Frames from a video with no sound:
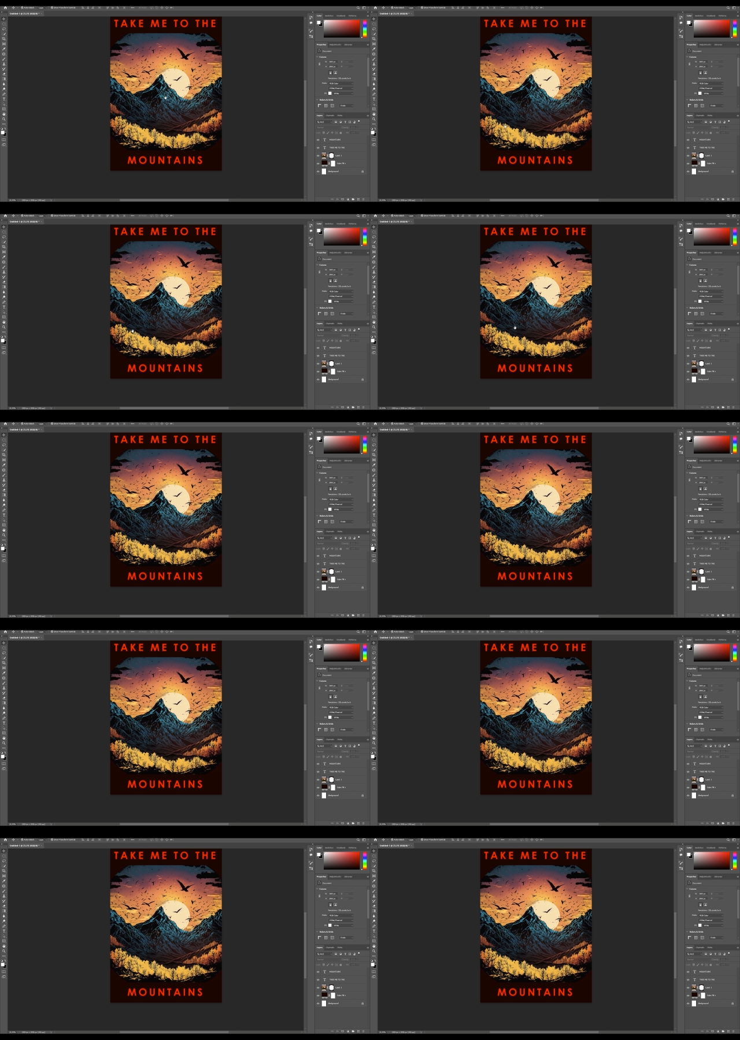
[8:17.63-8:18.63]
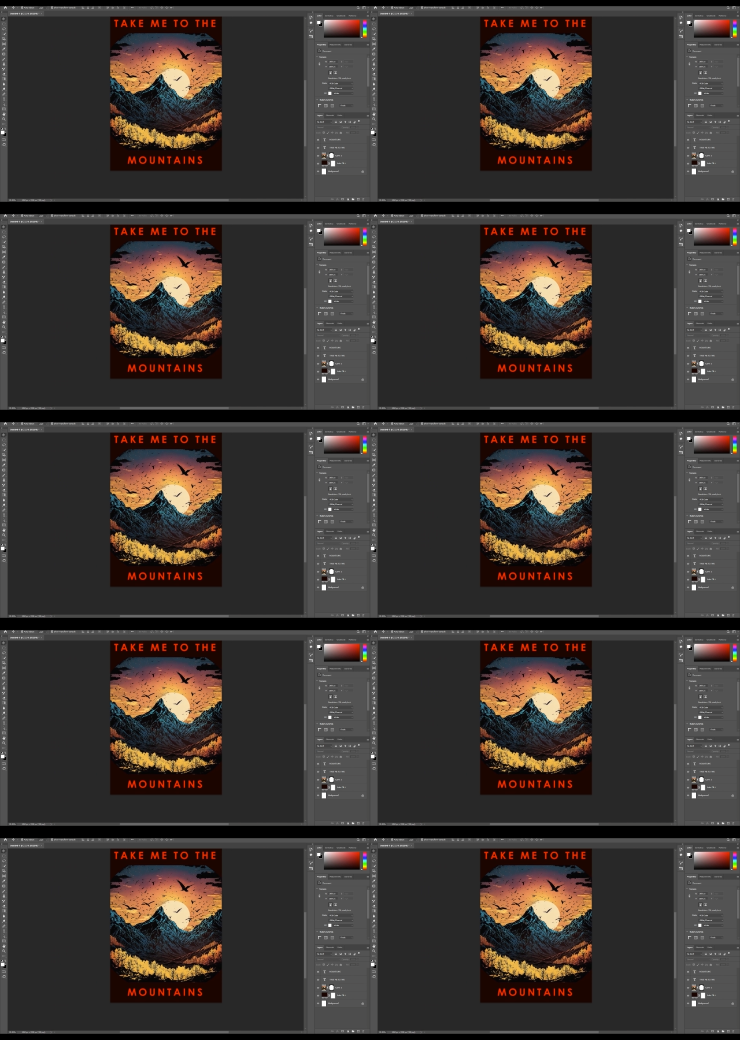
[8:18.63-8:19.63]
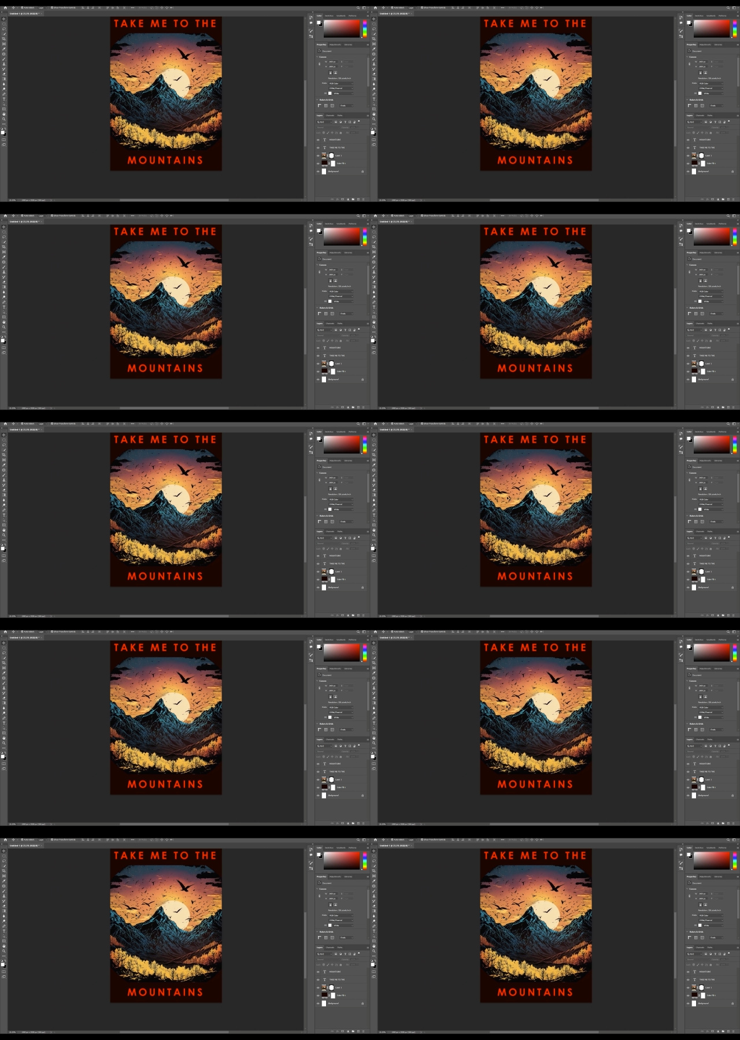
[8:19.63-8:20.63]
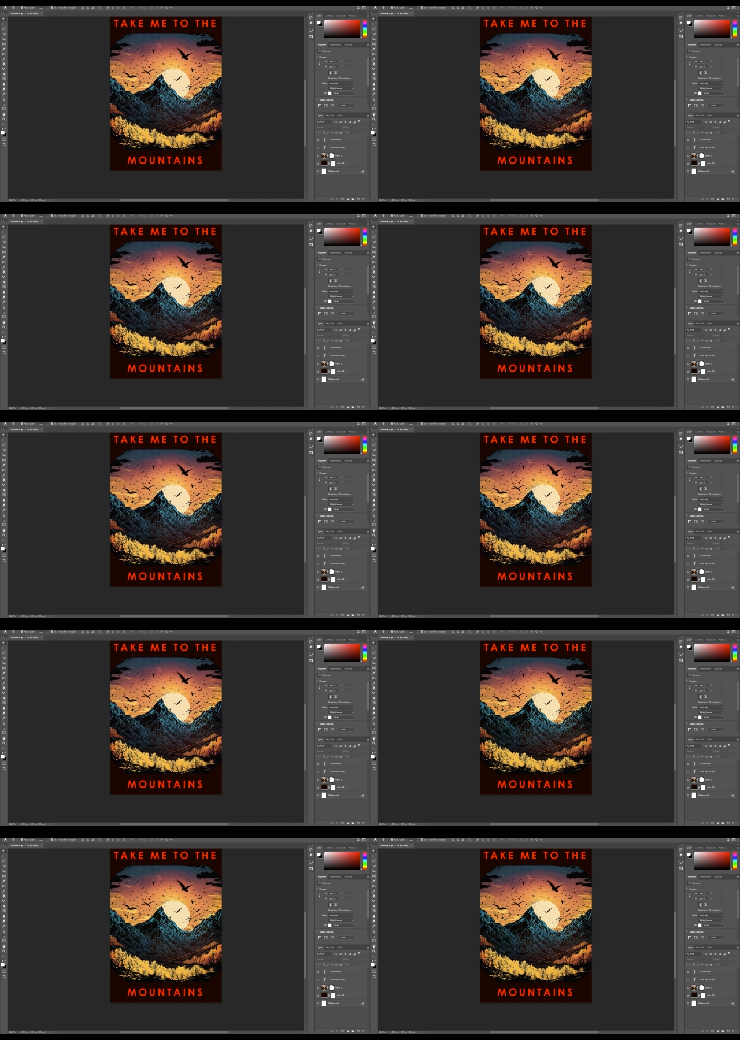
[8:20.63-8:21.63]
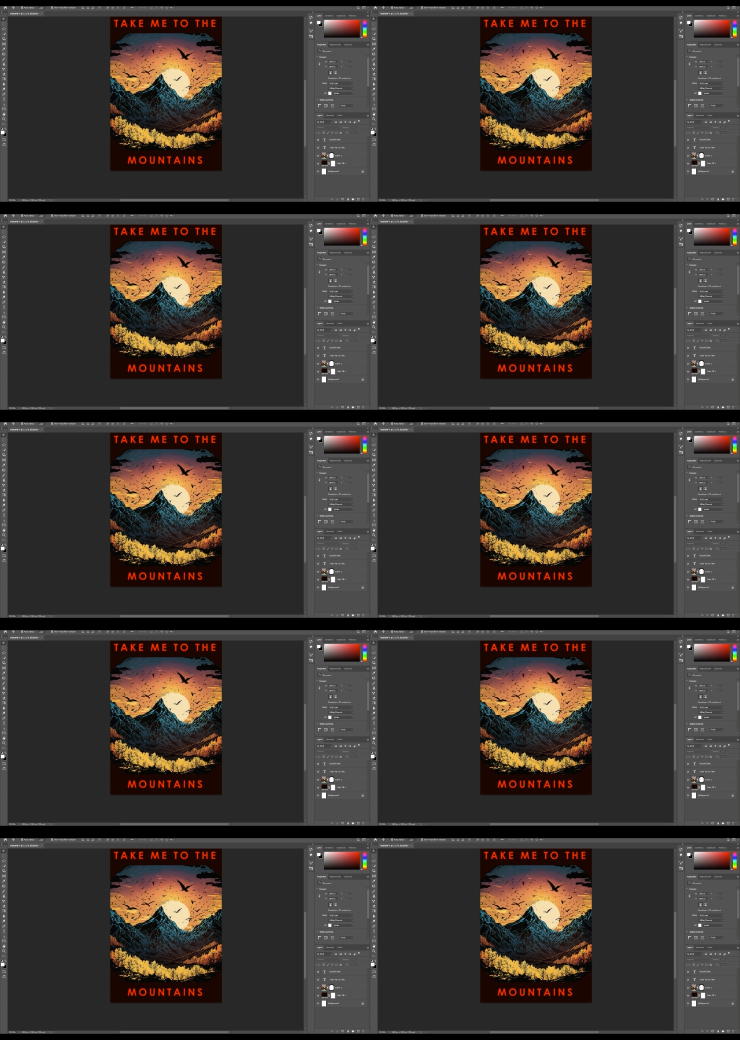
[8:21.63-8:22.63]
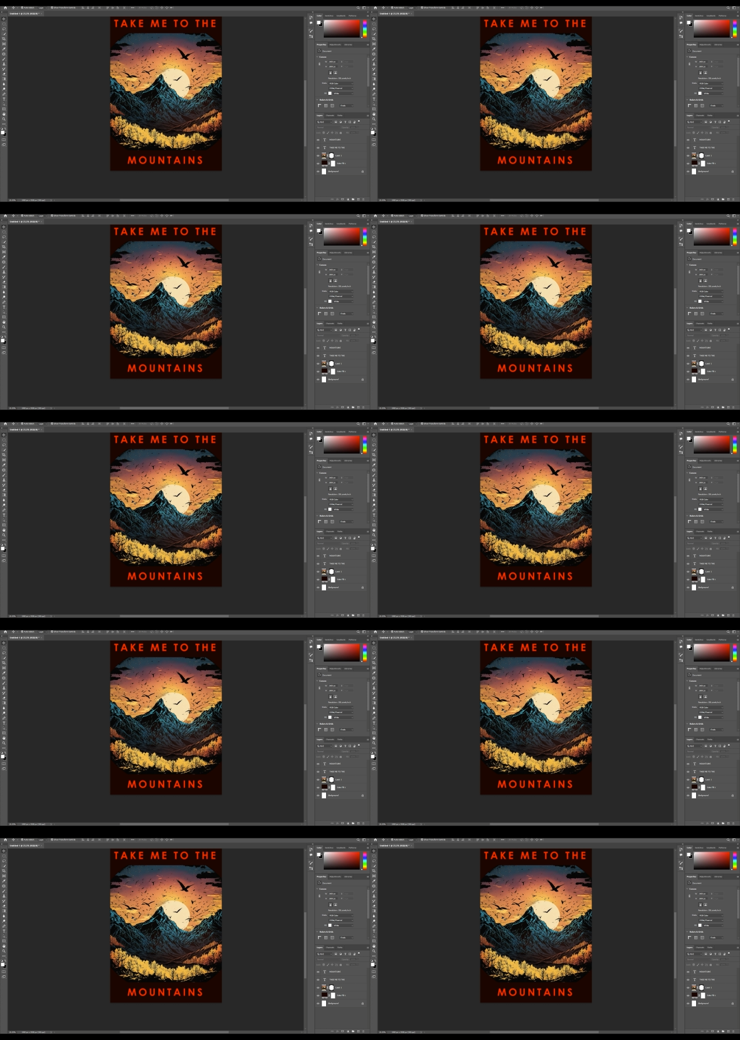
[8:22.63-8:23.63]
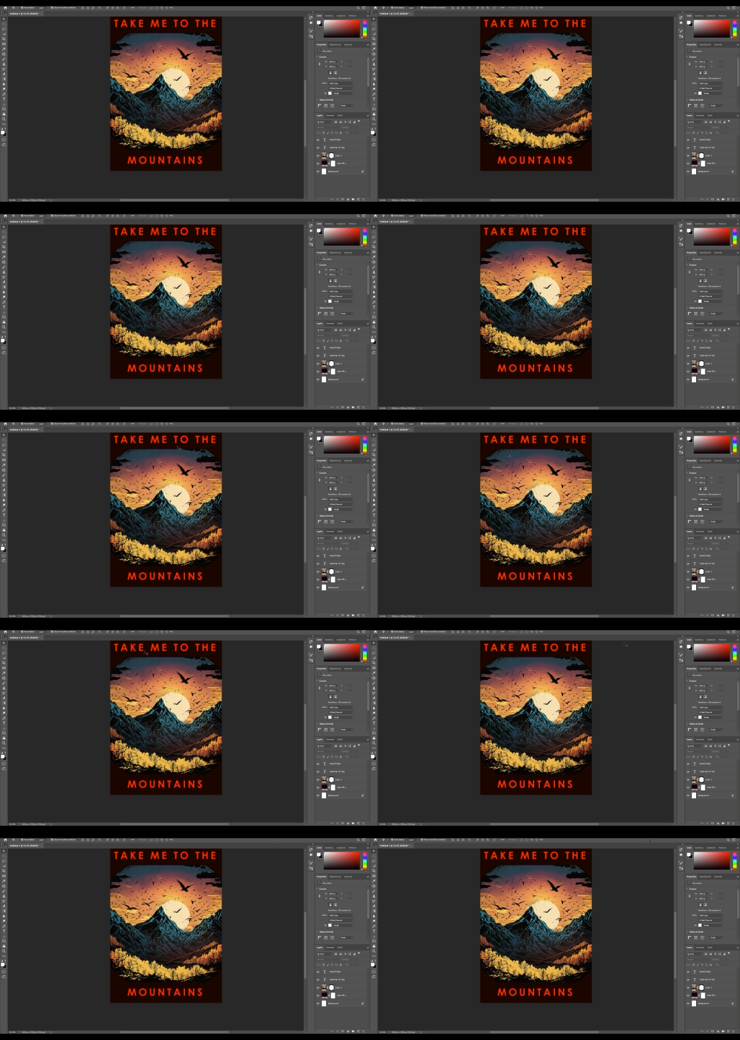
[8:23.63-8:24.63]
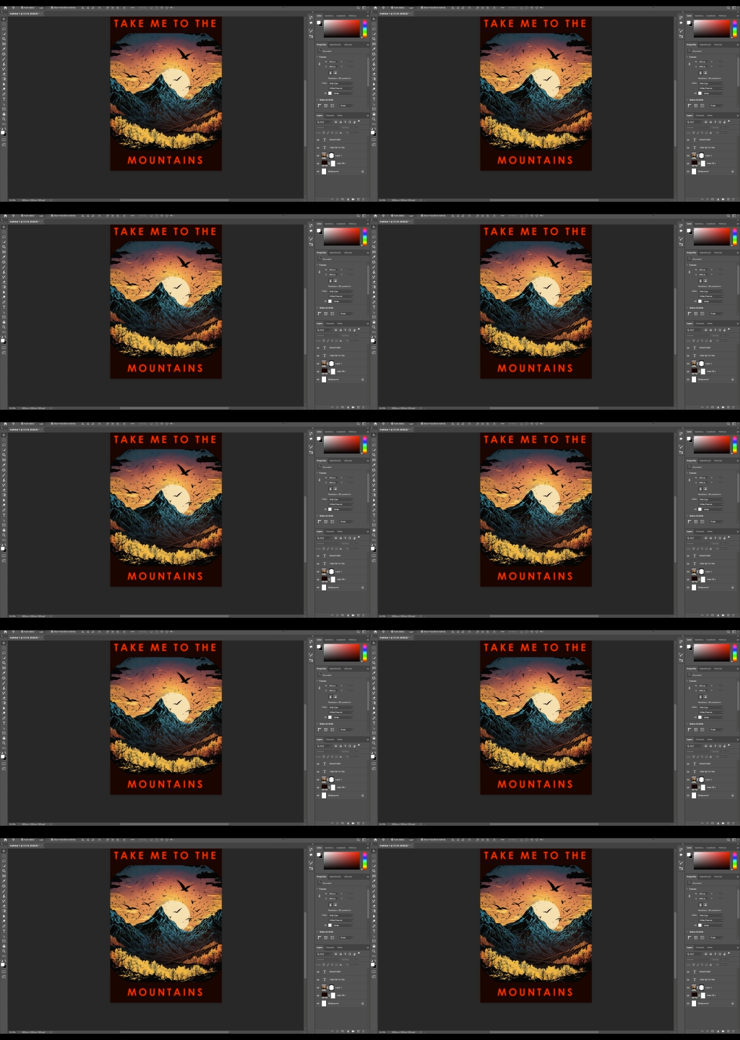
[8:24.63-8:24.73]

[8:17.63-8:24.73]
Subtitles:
(no speaker visible)